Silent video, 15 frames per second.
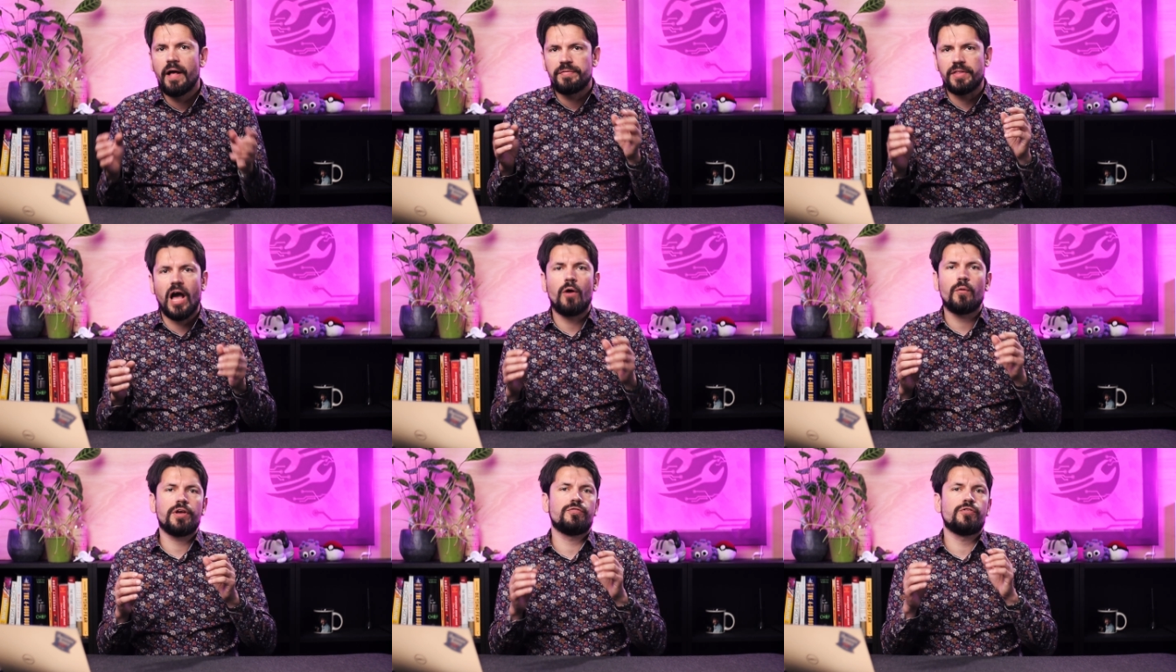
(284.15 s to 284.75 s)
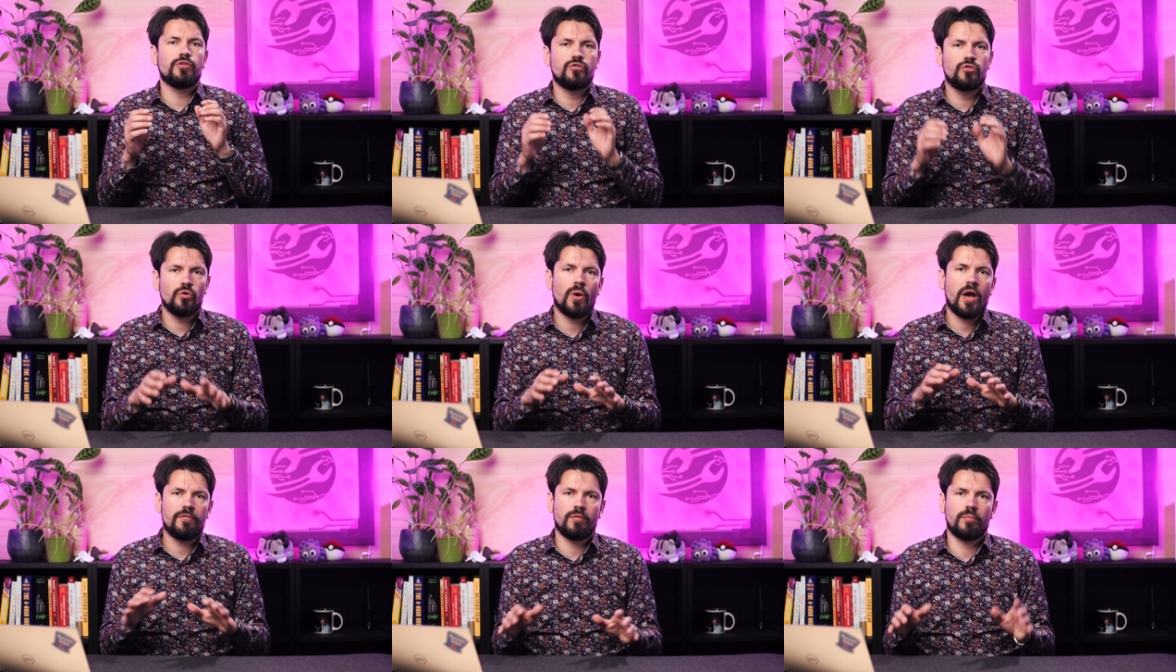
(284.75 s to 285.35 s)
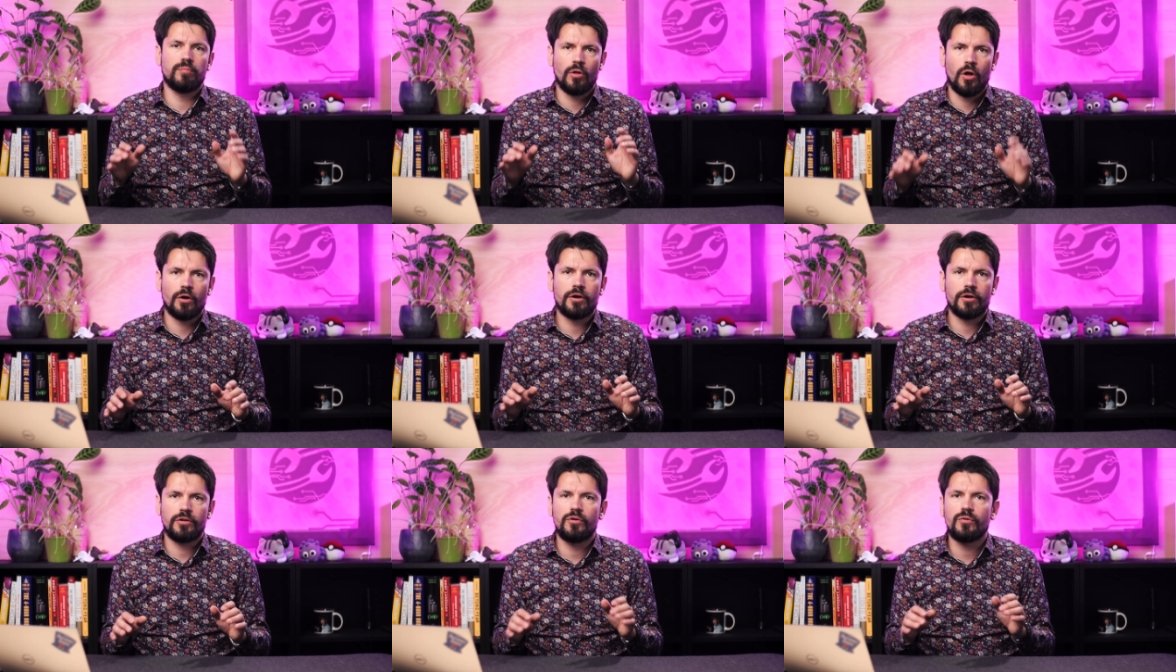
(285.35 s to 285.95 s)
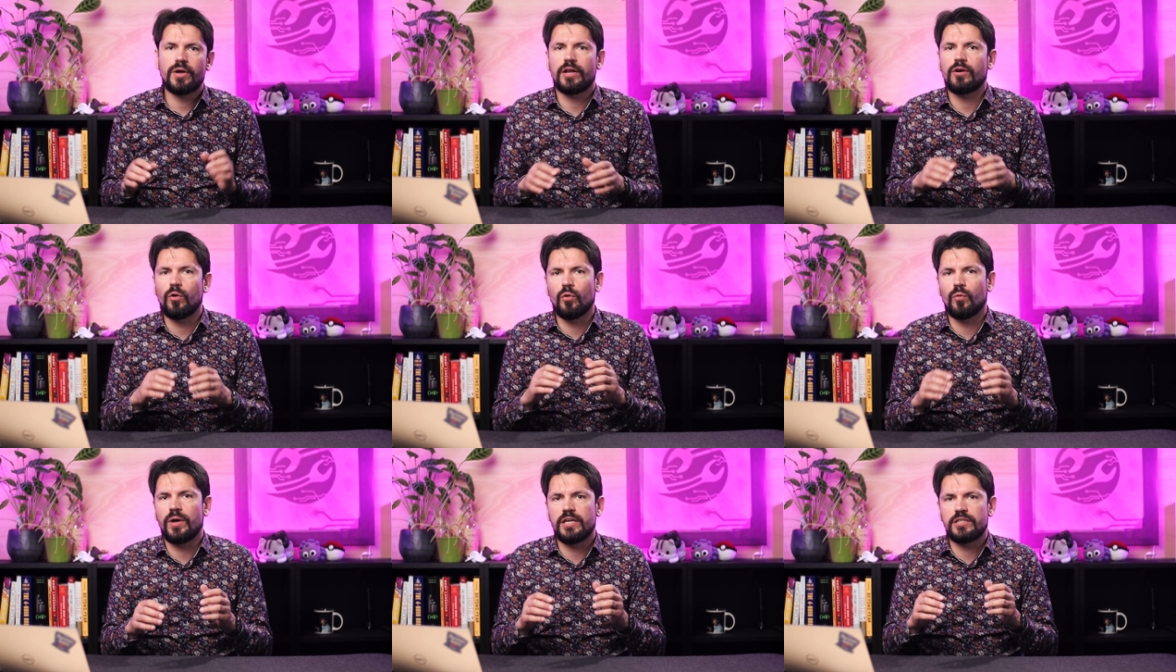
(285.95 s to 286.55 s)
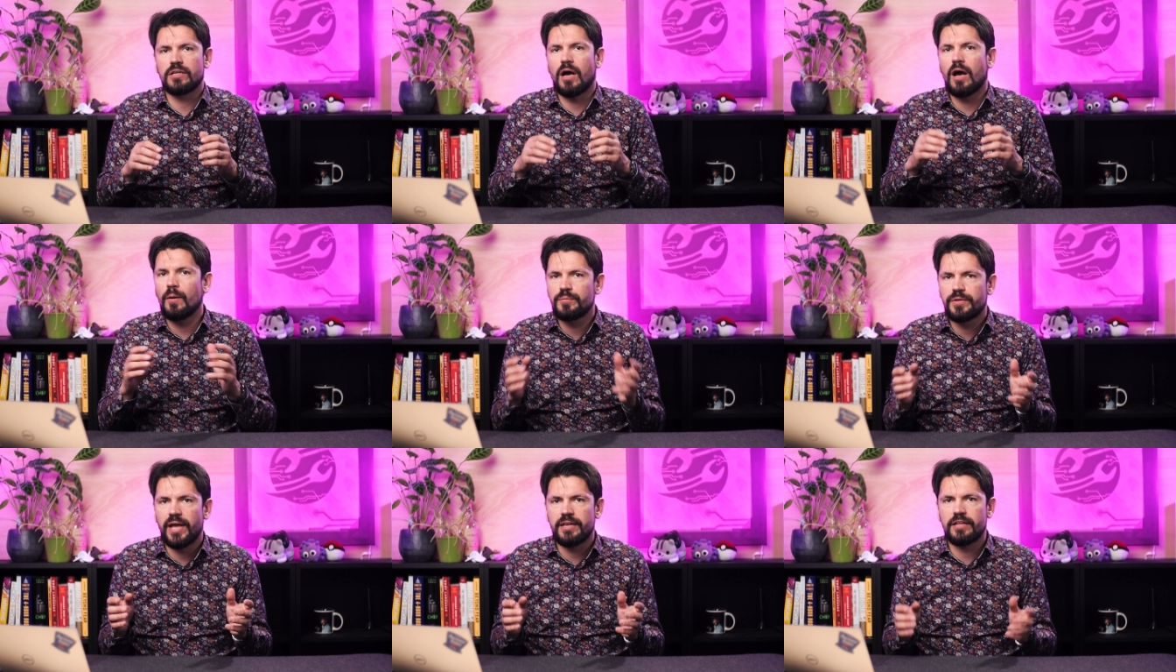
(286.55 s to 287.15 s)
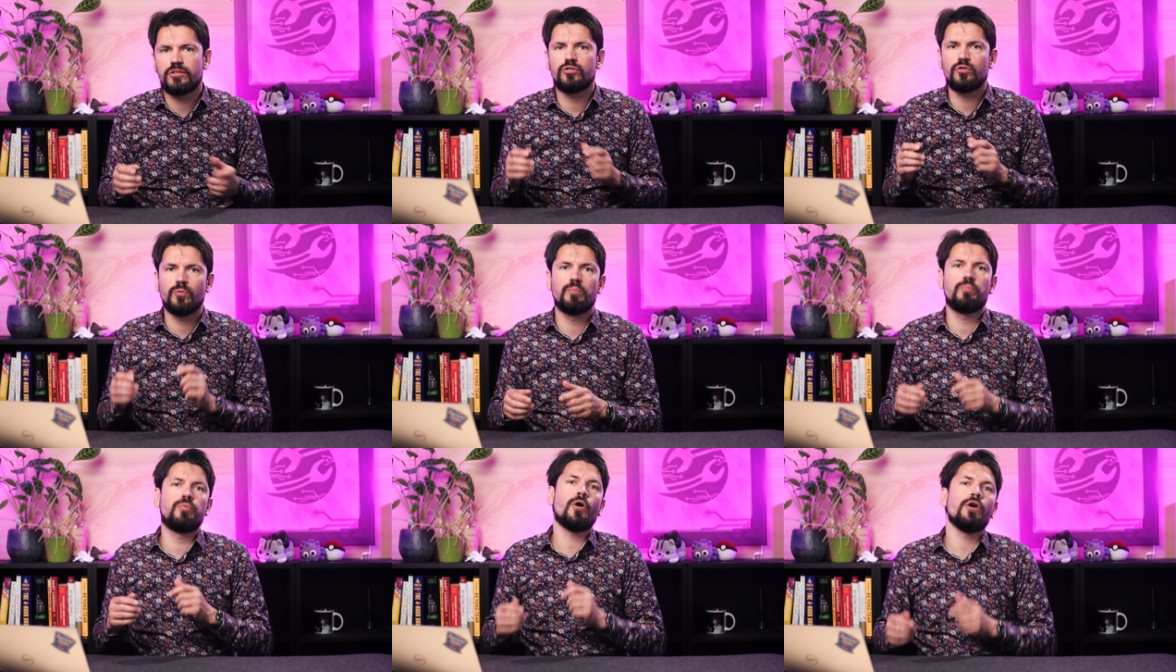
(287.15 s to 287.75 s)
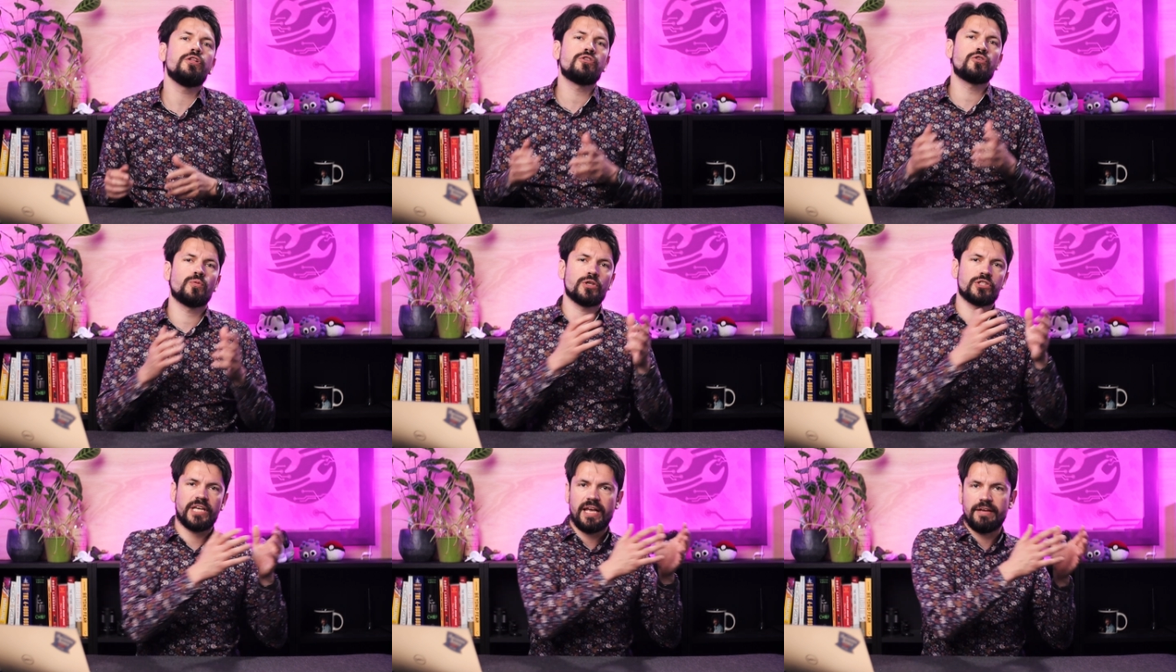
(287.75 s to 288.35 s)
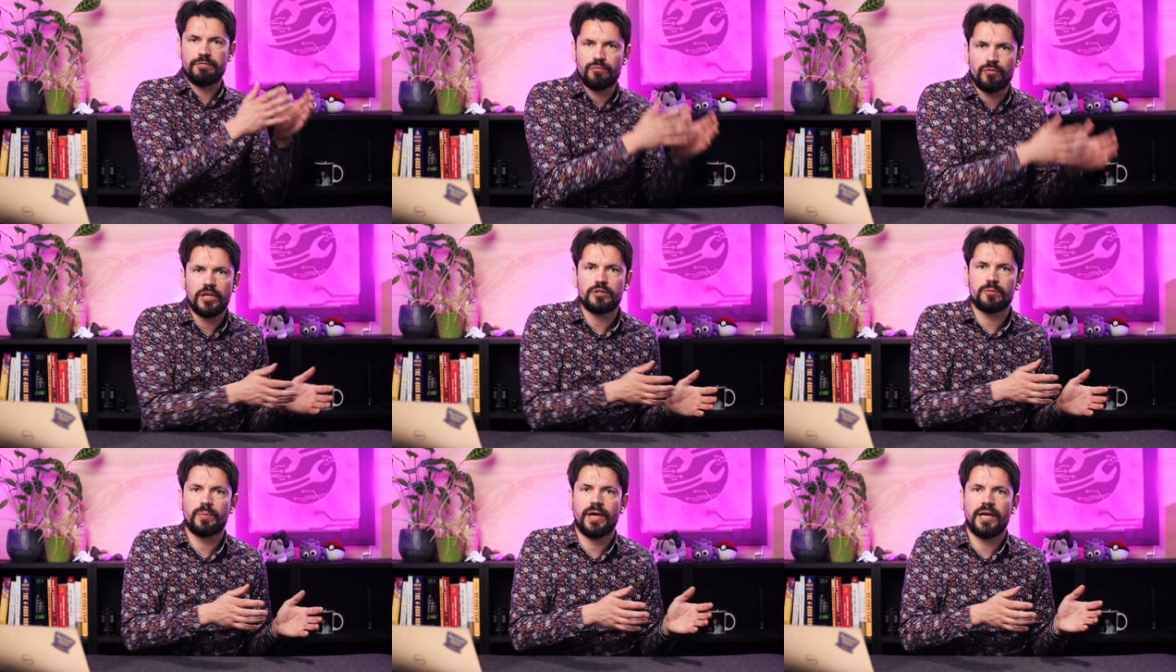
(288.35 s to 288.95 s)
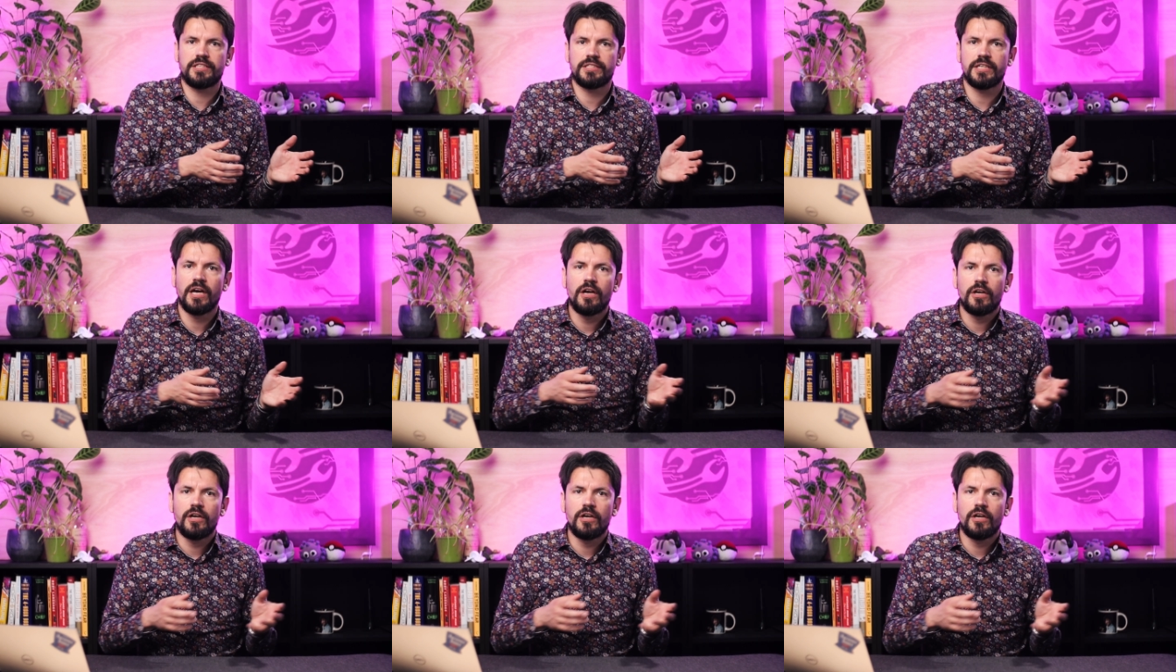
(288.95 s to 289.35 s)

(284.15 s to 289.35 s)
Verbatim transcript: Now, if you do have a block, you can always update it to point towards a fresh page,